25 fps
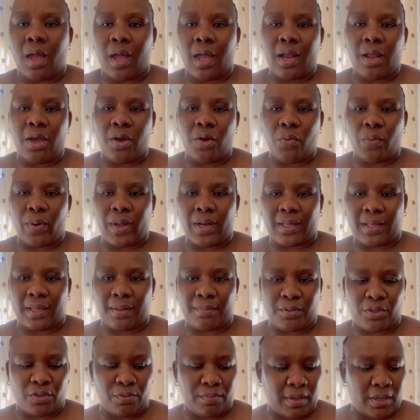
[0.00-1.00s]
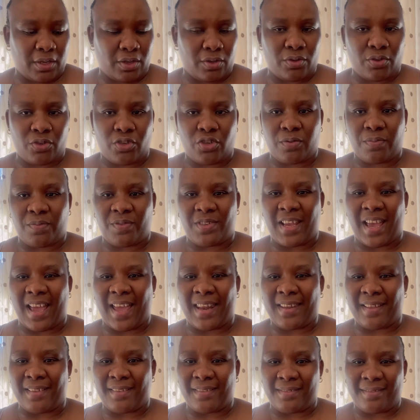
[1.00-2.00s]
Hello, welcome to my YouTube
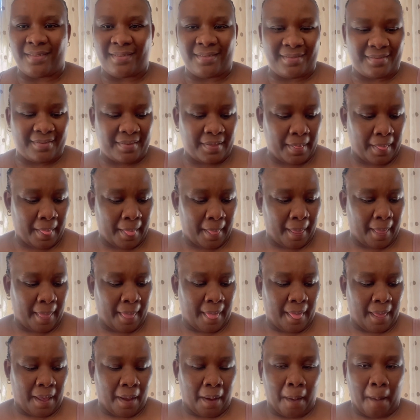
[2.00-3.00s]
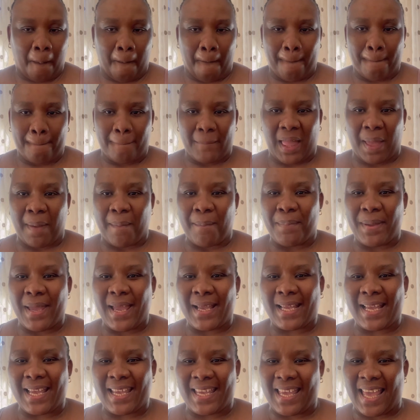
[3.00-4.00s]
channel. I'm
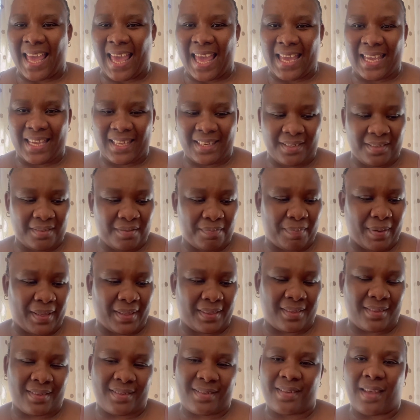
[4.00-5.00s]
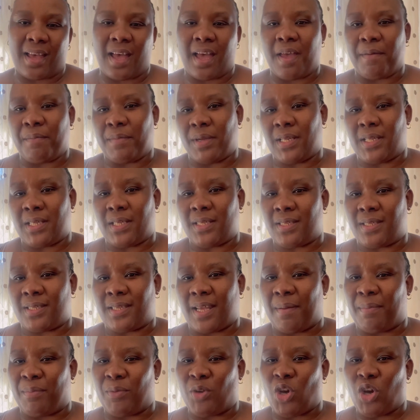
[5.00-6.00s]
back again, but this time at least
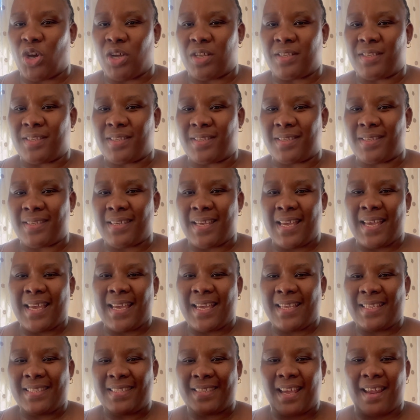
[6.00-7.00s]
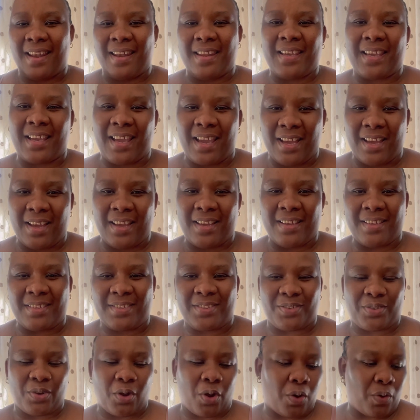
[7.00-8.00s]
I'm not telling a
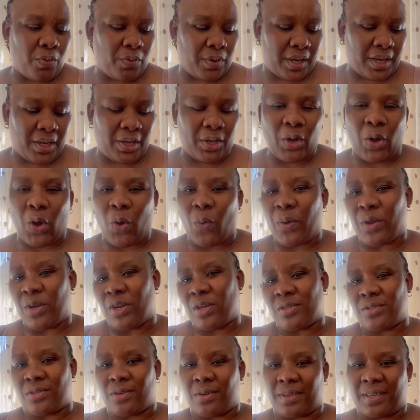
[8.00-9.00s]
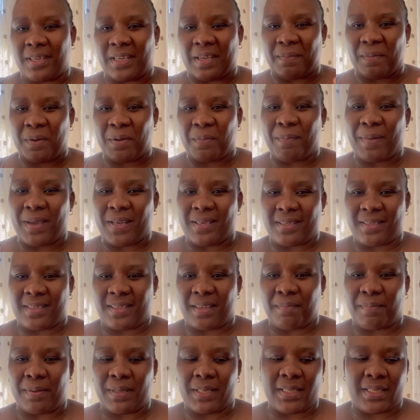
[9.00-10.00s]
story, or we're not talking about my
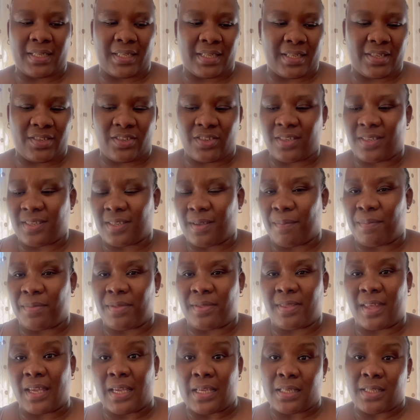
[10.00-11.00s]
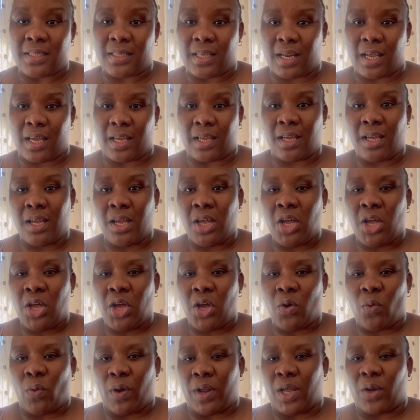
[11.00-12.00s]
disability. It's just some things that I
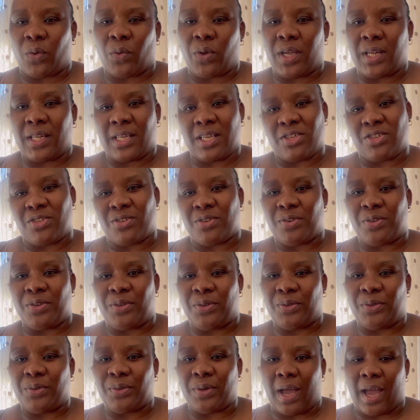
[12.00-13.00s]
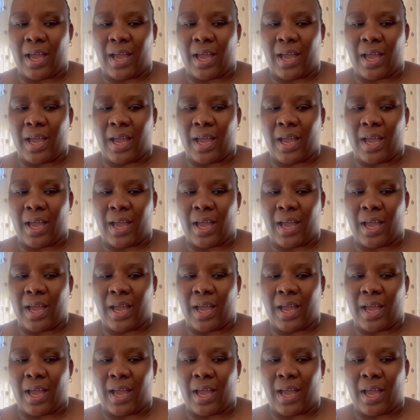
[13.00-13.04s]
want to quickly show you.